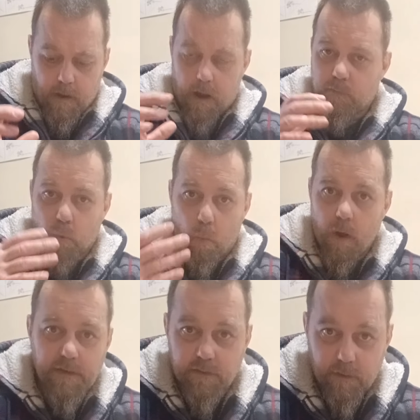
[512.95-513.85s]
how much
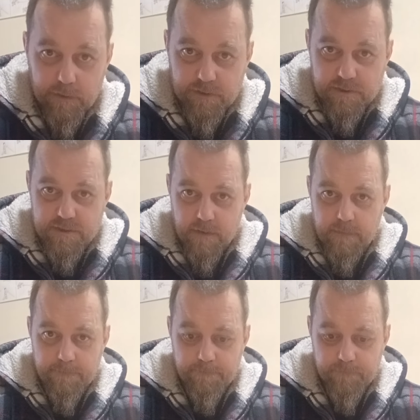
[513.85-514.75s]
weight, I should
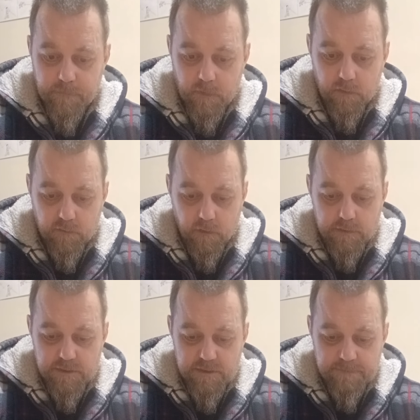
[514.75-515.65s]
say,
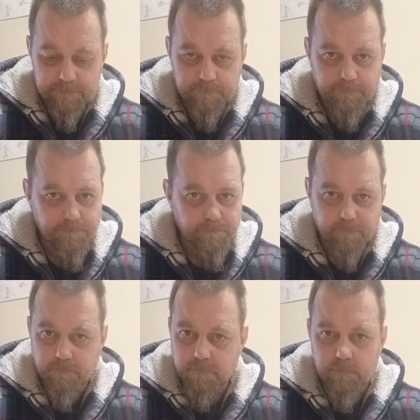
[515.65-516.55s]
does
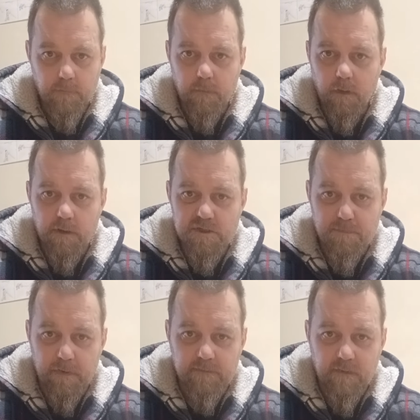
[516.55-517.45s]
a
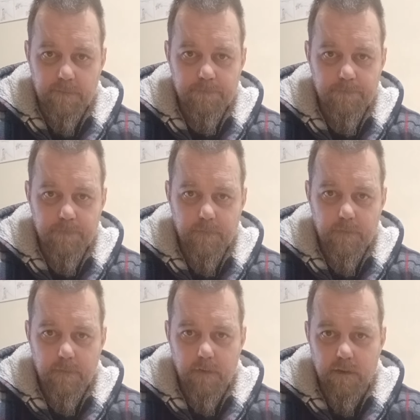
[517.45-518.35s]
sprinter,
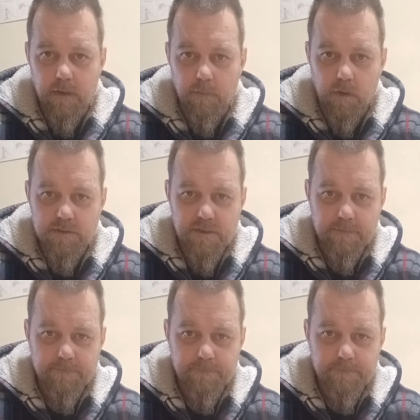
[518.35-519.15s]
a kickboxer,